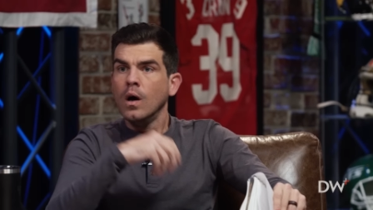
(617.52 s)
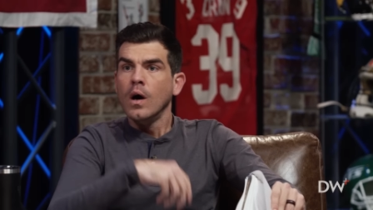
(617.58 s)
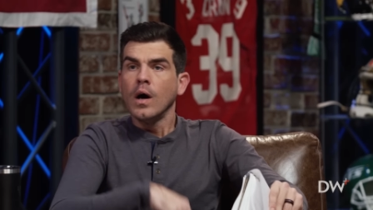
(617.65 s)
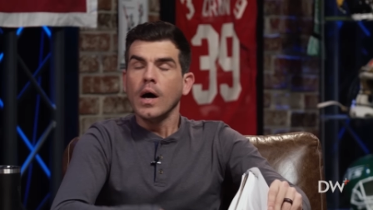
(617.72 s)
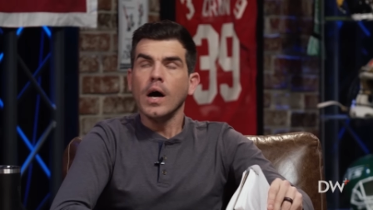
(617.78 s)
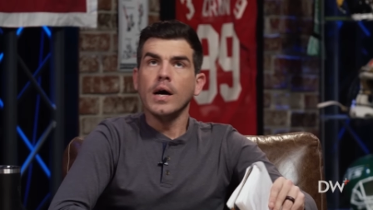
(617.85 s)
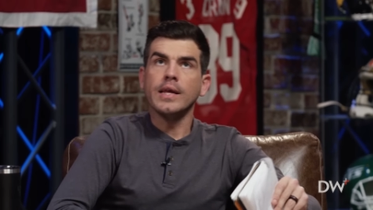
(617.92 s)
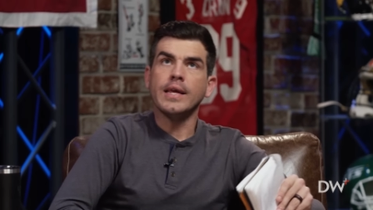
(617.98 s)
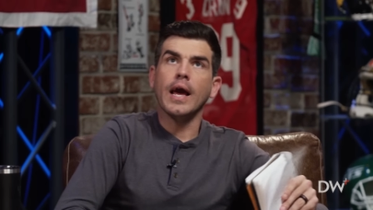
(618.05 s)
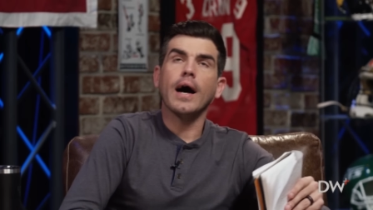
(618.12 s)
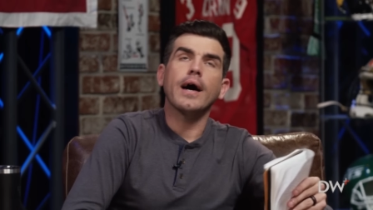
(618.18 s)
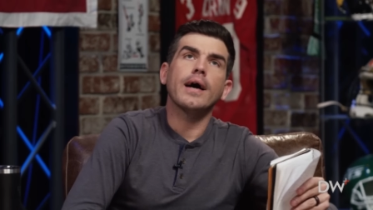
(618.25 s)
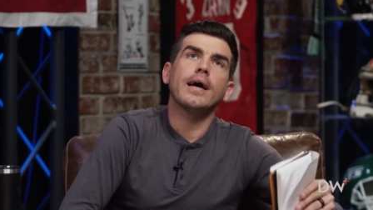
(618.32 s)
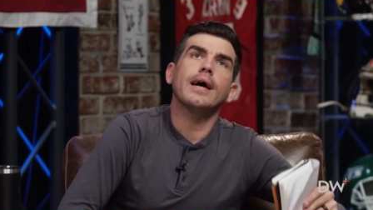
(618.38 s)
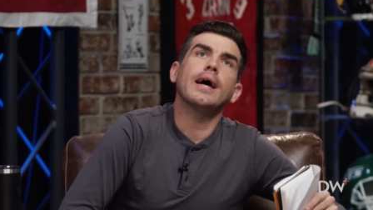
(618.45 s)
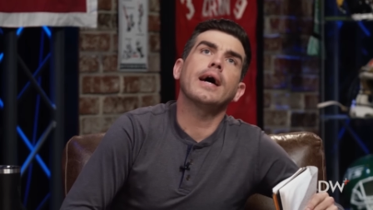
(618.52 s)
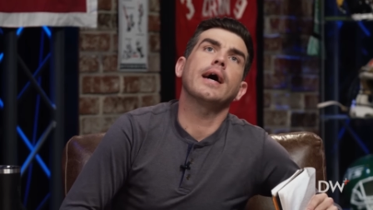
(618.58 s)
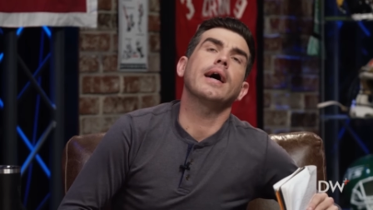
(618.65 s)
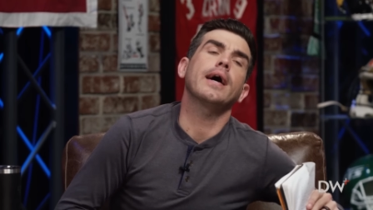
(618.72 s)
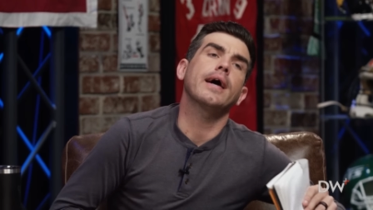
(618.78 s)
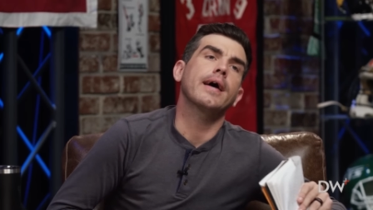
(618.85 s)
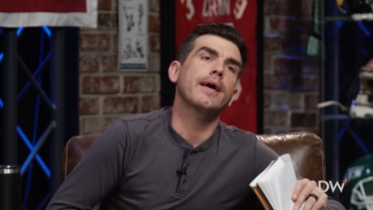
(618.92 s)
Does that worry you at
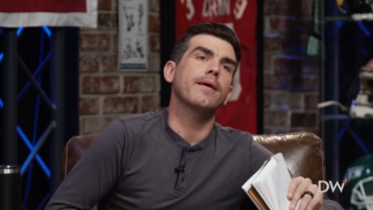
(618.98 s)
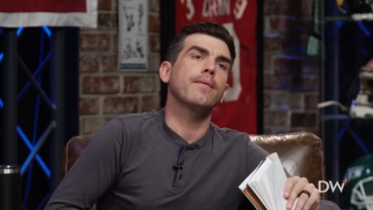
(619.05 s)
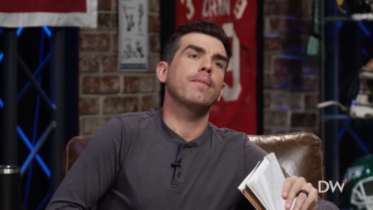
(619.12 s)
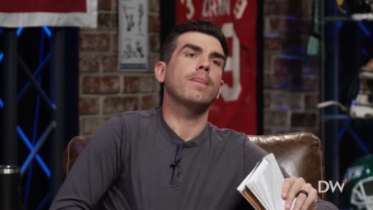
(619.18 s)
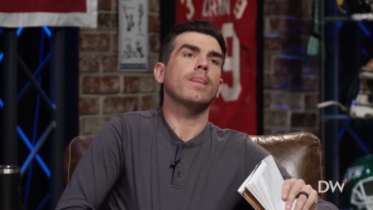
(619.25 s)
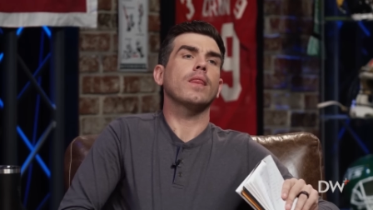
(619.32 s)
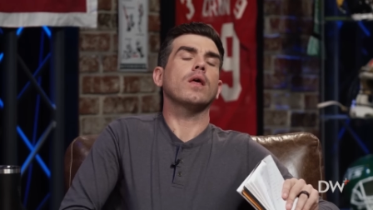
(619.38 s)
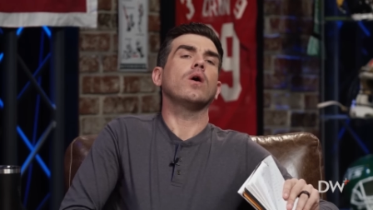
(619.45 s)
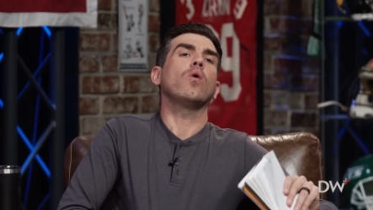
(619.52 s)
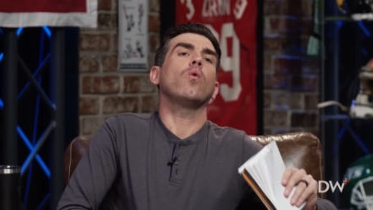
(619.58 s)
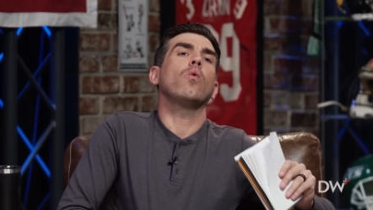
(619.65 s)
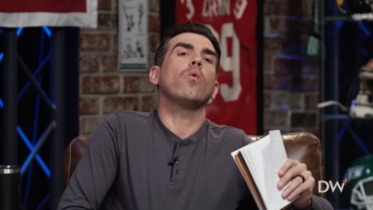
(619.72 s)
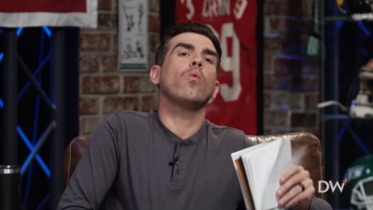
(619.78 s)
all when they coming to a